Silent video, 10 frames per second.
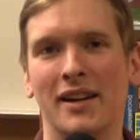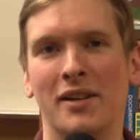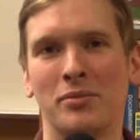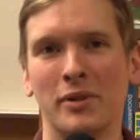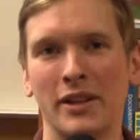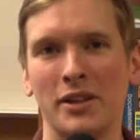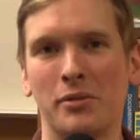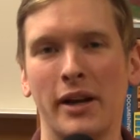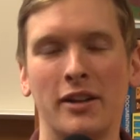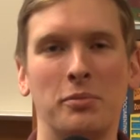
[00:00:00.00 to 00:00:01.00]
a really
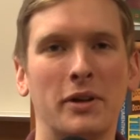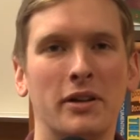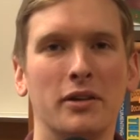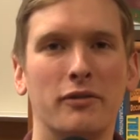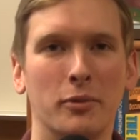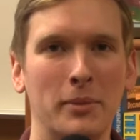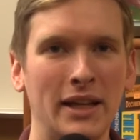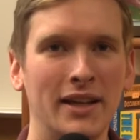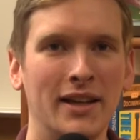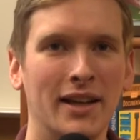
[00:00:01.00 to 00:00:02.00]
great experience for
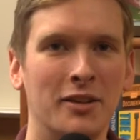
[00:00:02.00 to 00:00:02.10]
me.